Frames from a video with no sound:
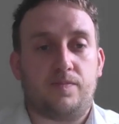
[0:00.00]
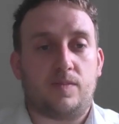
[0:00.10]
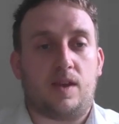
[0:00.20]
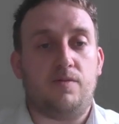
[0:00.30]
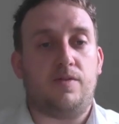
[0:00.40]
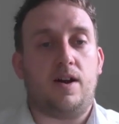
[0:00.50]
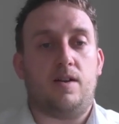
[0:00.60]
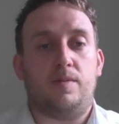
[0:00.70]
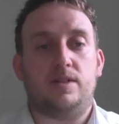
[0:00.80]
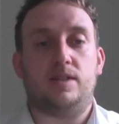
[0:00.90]

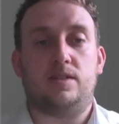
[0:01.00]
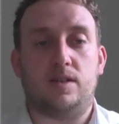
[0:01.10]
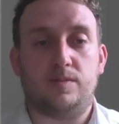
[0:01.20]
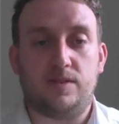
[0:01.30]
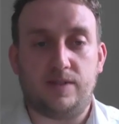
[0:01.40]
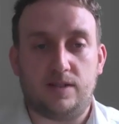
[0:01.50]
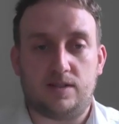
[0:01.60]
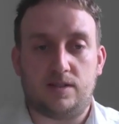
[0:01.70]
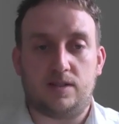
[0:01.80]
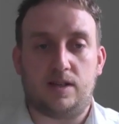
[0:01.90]
environment in terms of
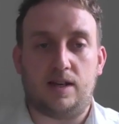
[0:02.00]
his